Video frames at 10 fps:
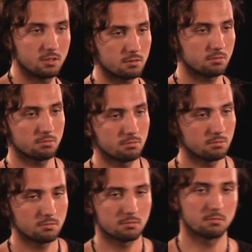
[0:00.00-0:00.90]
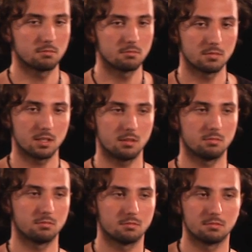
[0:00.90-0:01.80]
just, you know,
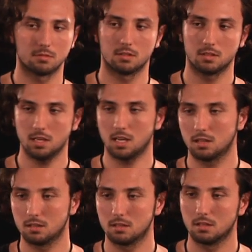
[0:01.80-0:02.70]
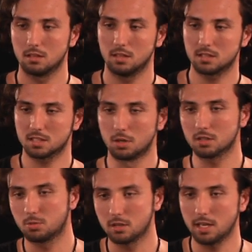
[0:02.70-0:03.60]
yeah. It's a
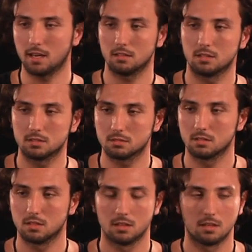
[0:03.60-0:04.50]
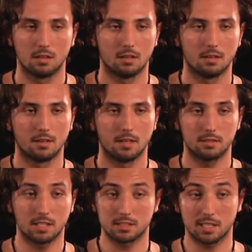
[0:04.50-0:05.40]
smorgasbord, yeah.
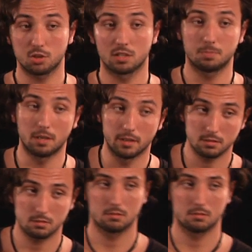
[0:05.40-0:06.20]
It's not sexual experience.